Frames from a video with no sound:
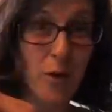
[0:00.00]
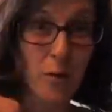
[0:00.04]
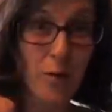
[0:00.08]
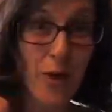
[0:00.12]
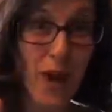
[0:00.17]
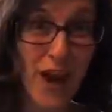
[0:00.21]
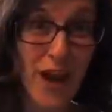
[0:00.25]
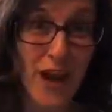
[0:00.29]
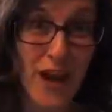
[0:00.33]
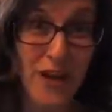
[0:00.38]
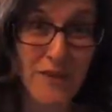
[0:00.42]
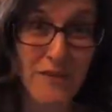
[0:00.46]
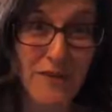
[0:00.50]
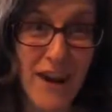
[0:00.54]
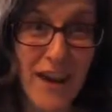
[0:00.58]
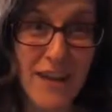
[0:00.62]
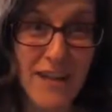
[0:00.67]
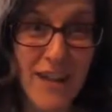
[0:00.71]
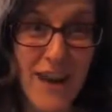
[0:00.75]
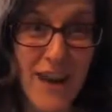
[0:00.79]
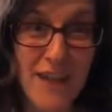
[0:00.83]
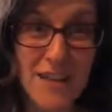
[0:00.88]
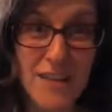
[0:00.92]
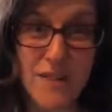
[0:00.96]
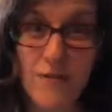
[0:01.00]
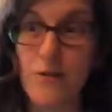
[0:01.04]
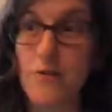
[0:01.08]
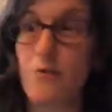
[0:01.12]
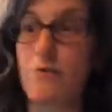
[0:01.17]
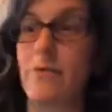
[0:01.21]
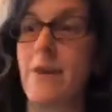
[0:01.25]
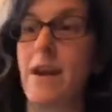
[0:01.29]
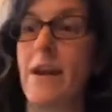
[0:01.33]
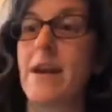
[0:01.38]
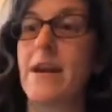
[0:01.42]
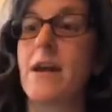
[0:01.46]
product, right? Lots of
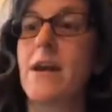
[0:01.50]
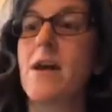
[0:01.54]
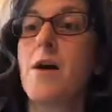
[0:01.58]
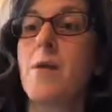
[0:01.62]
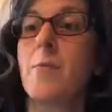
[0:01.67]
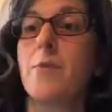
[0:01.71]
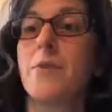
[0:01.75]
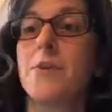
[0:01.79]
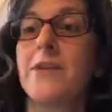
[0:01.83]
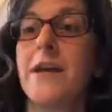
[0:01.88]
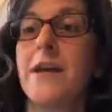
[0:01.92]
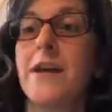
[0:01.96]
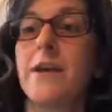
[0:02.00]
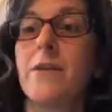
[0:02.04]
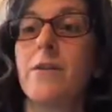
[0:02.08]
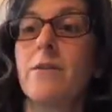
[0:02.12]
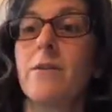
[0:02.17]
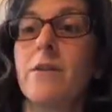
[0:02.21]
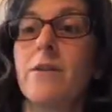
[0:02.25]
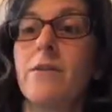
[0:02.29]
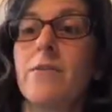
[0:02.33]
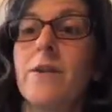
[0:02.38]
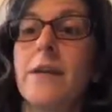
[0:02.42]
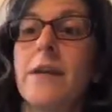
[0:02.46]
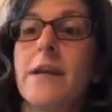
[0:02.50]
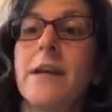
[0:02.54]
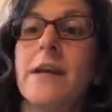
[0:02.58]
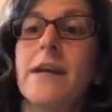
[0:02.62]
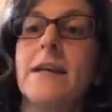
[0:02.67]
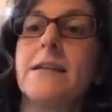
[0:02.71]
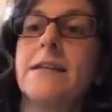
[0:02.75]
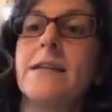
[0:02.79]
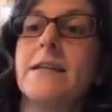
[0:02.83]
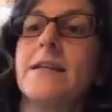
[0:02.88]
great botanical ingredients.